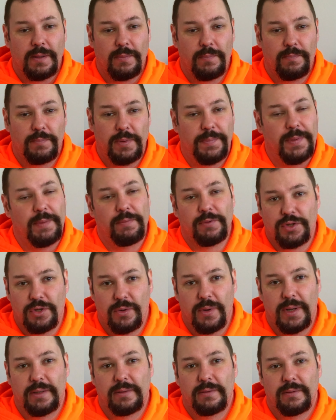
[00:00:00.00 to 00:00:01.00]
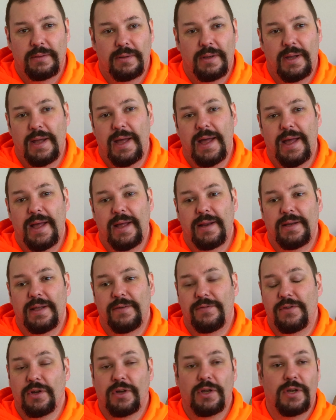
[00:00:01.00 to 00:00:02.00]
But people do it. And
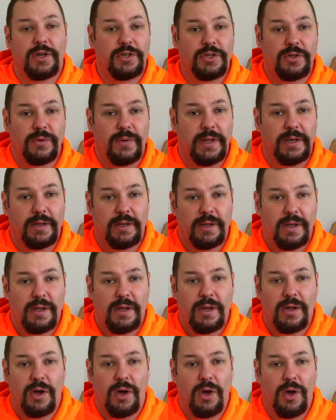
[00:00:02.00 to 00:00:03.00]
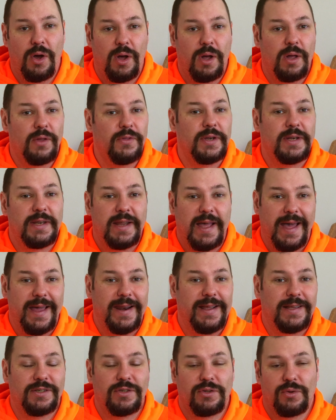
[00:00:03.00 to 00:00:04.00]
if you're going to do it, all the
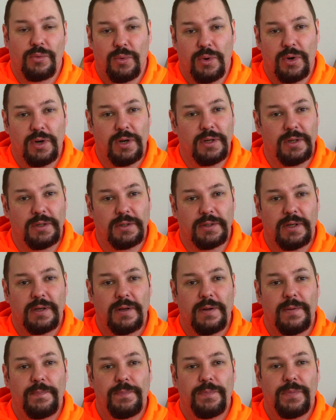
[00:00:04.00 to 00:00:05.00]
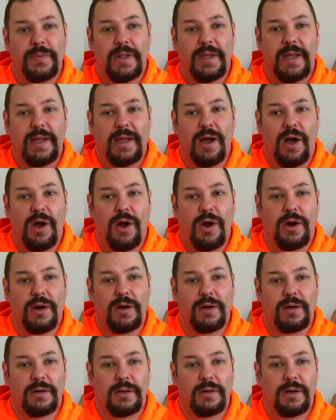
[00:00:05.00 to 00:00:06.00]
nannies in the world
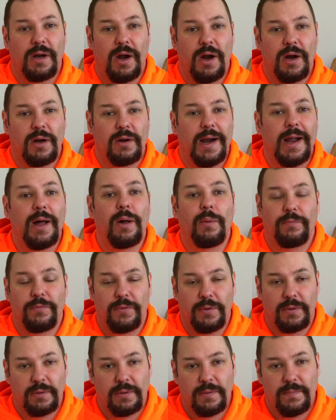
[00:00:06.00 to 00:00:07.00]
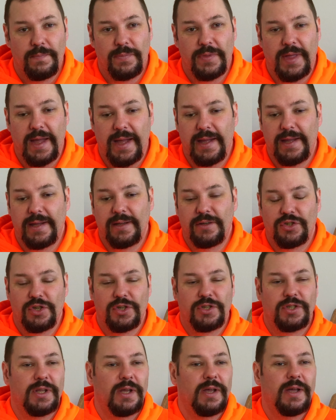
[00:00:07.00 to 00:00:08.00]
are helpful. They
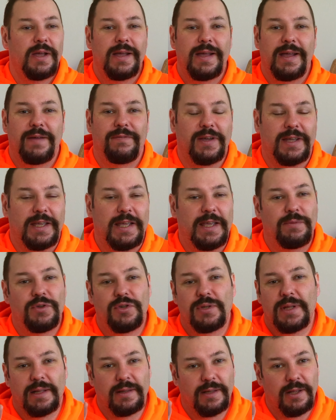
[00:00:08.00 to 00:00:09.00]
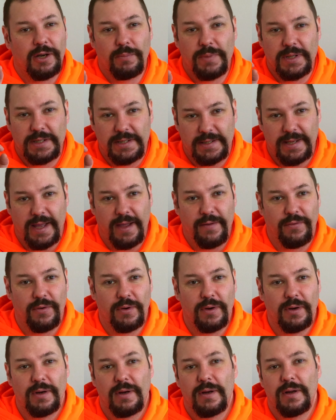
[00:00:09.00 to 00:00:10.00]
just, if it keeps you that little bit
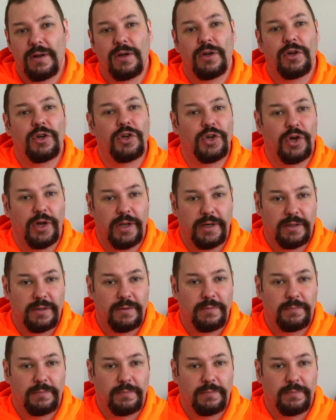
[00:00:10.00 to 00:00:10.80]
safer, good.